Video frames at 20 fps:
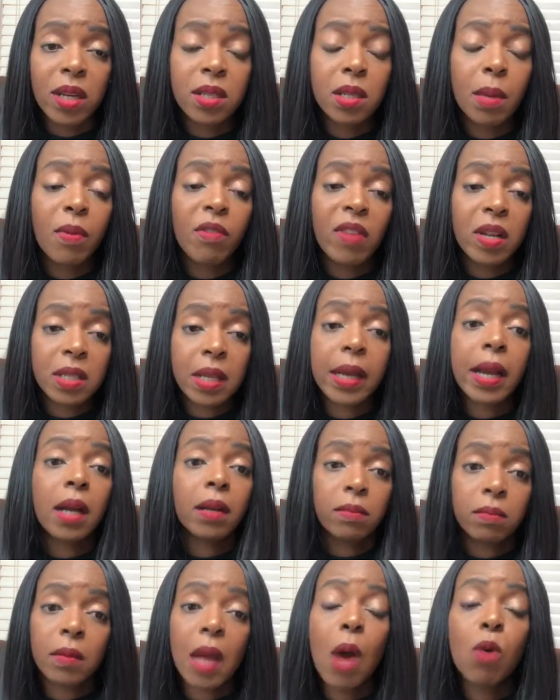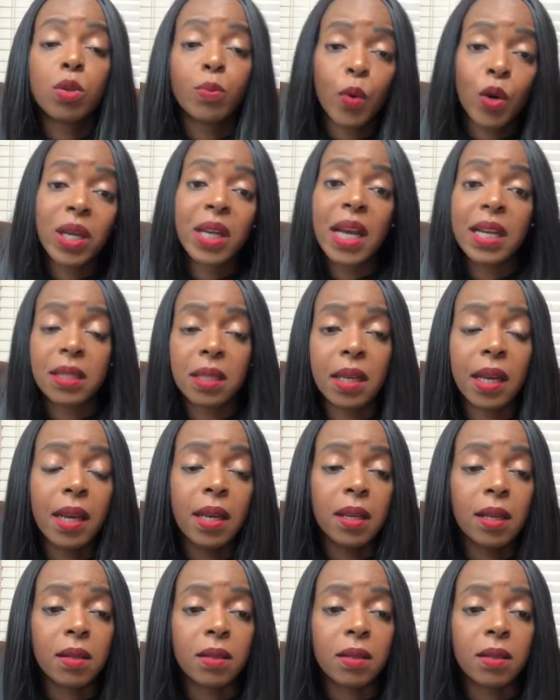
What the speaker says: Some of us, I was born in 1980.